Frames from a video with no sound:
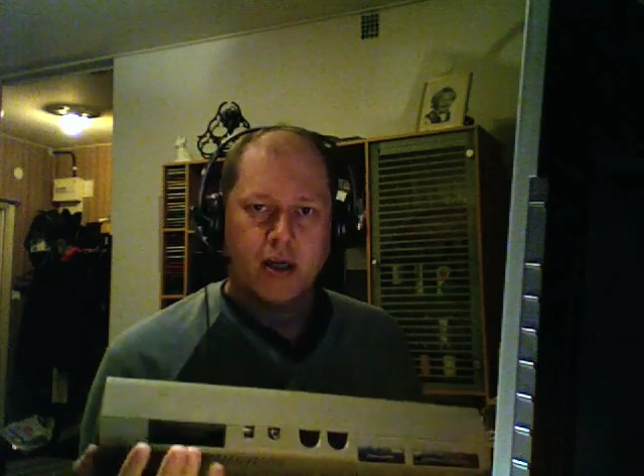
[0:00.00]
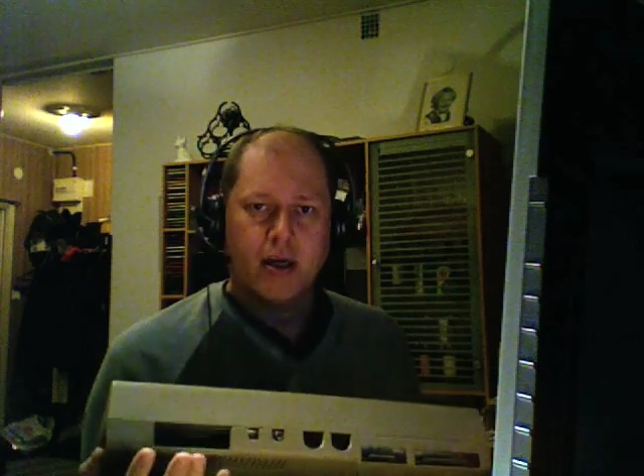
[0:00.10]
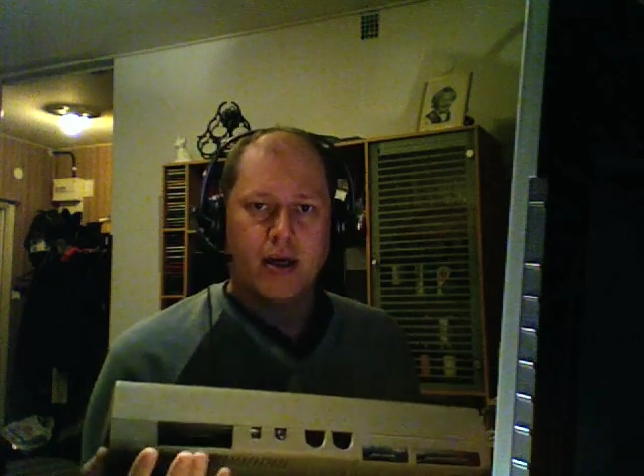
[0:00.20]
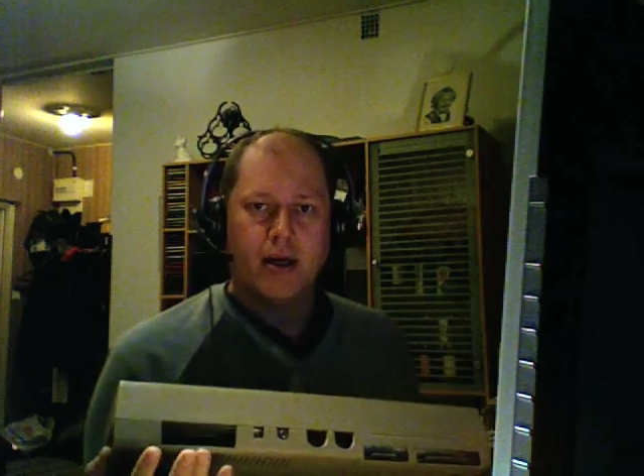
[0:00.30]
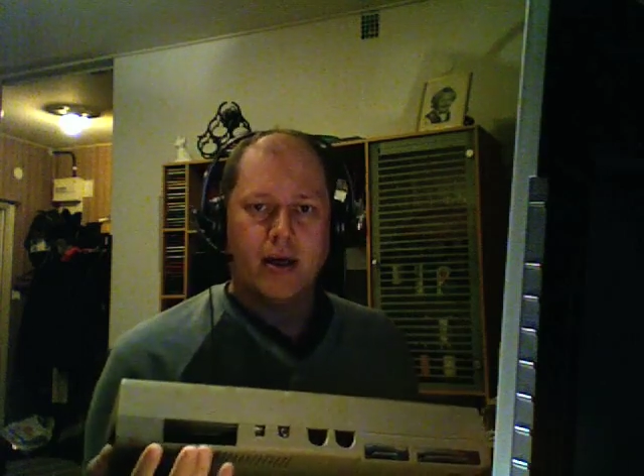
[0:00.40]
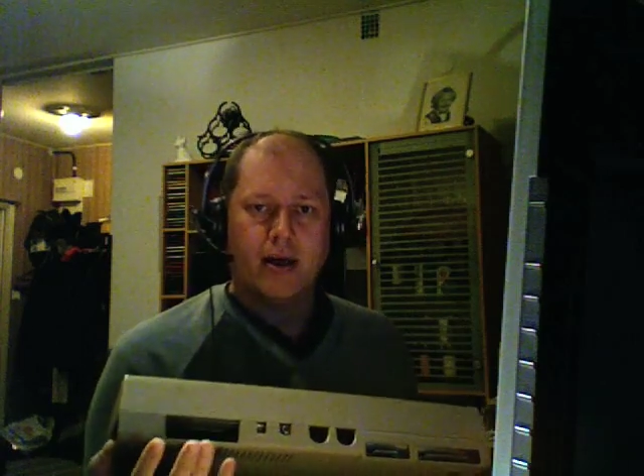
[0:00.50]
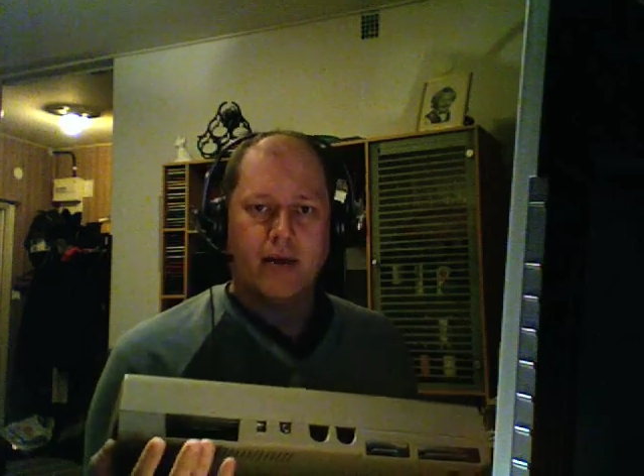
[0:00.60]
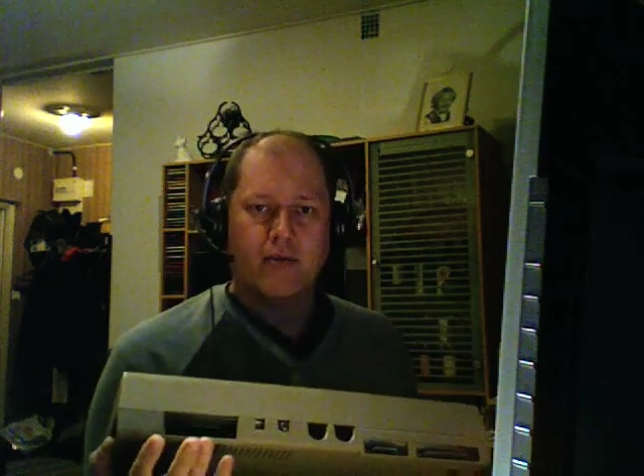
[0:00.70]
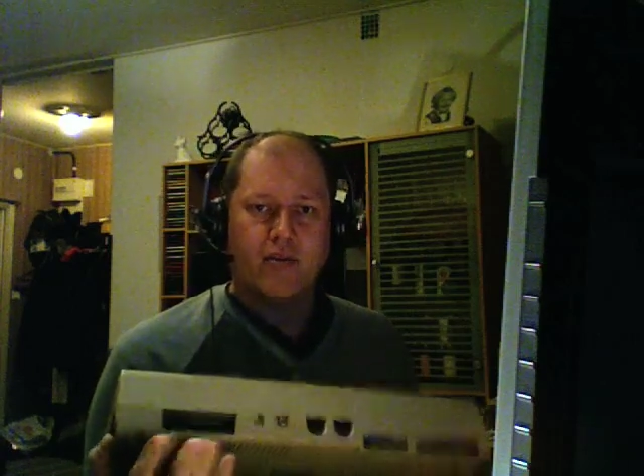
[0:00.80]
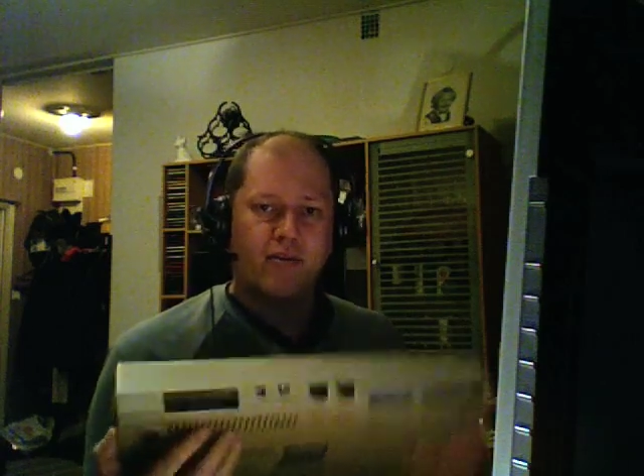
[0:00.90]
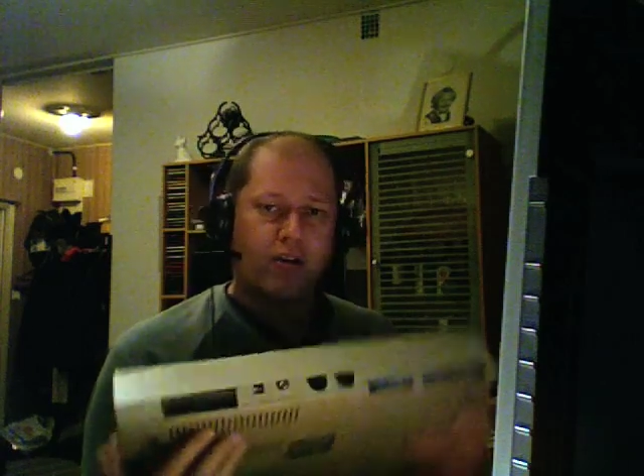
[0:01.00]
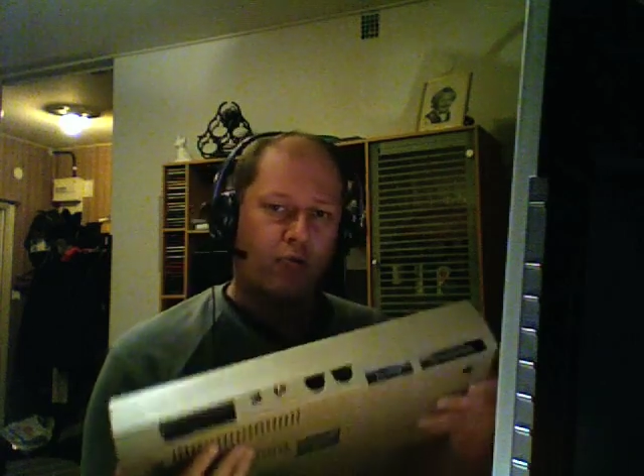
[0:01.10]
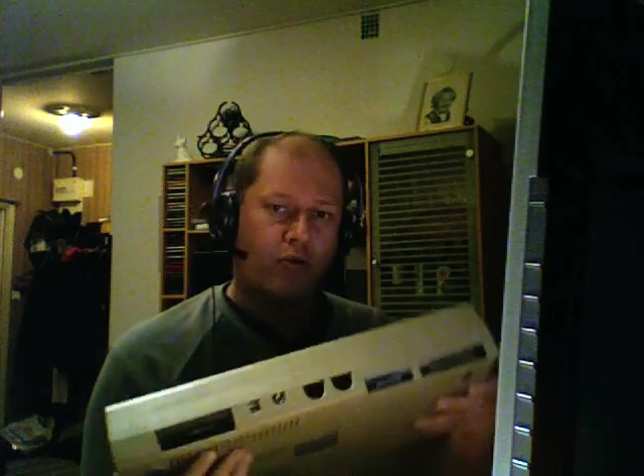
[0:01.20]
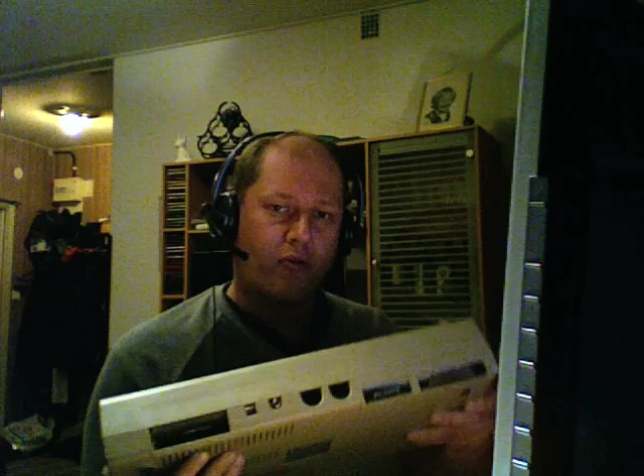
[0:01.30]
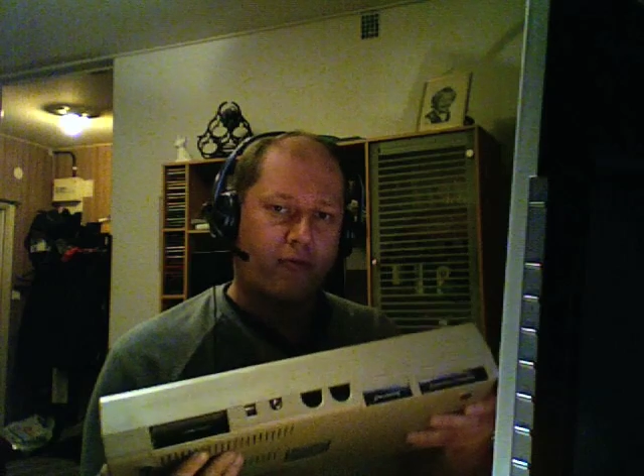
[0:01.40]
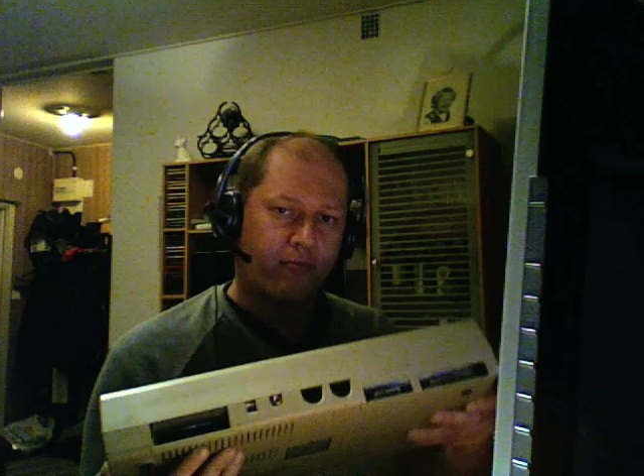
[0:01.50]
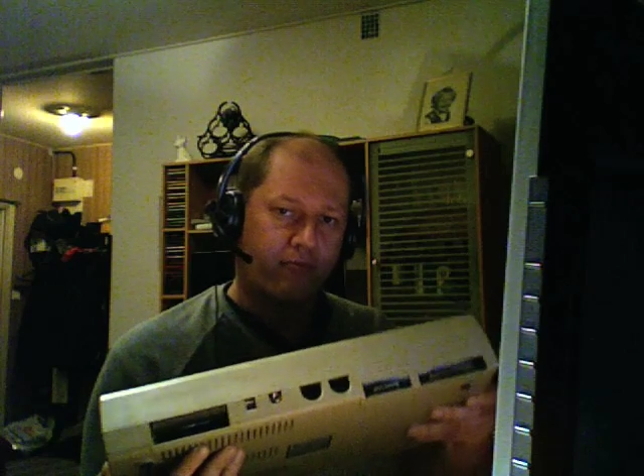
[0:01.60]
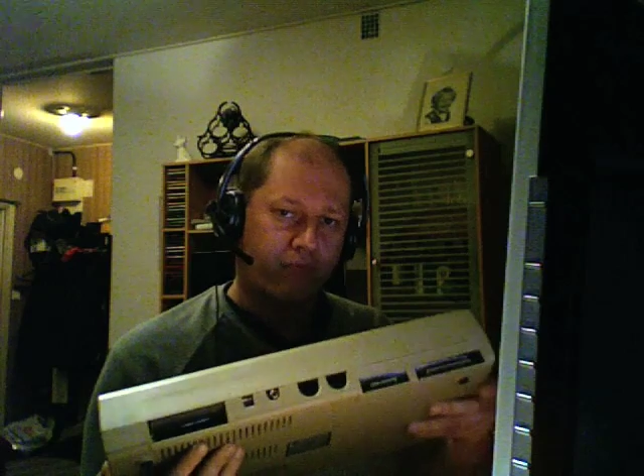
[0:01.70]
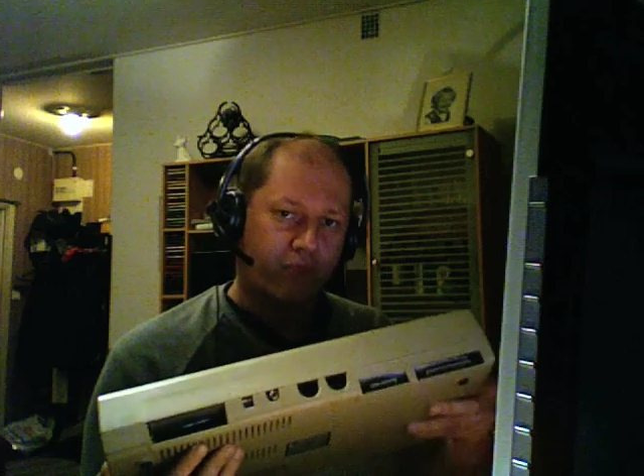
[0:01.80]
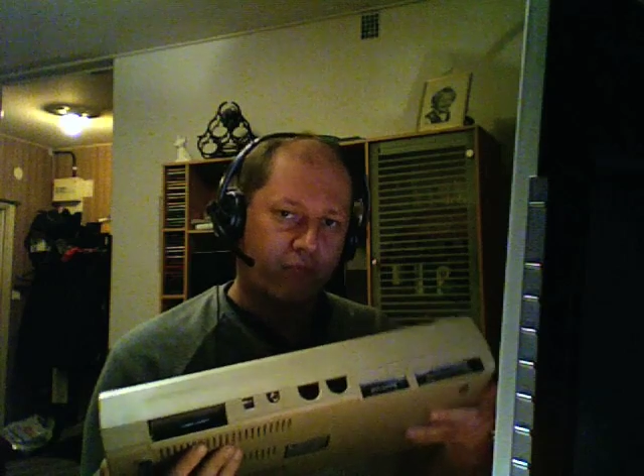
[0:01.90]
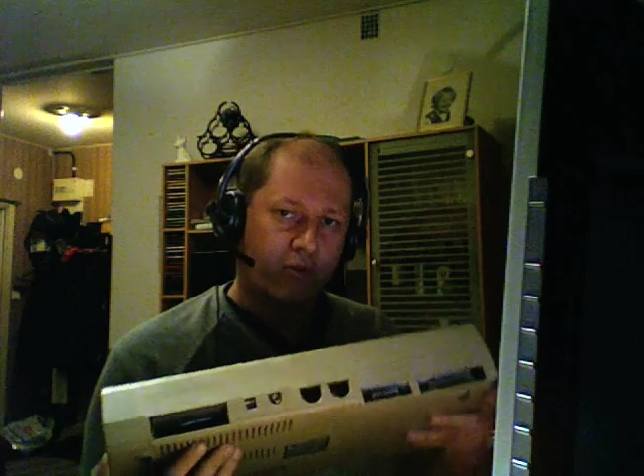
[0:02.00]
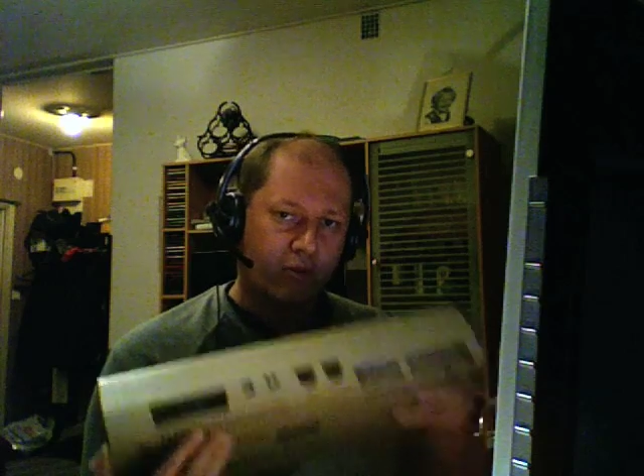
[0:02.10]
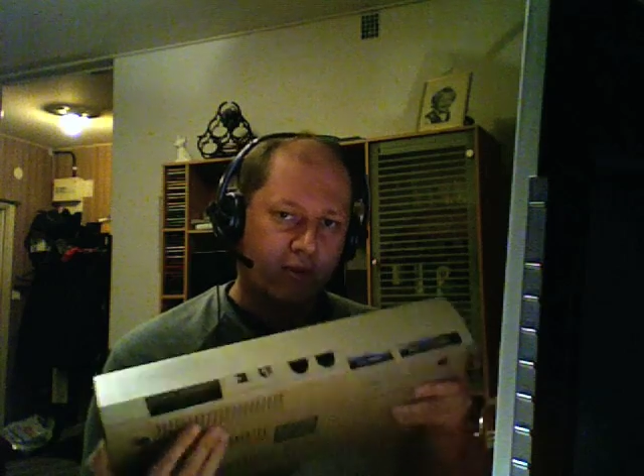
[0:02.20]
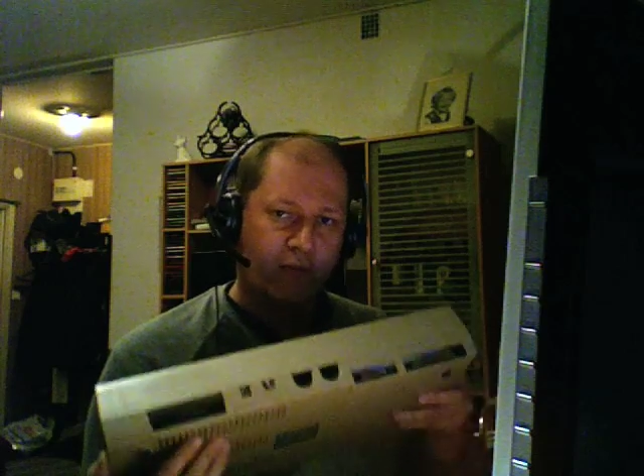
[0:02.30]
Since the Commodore computers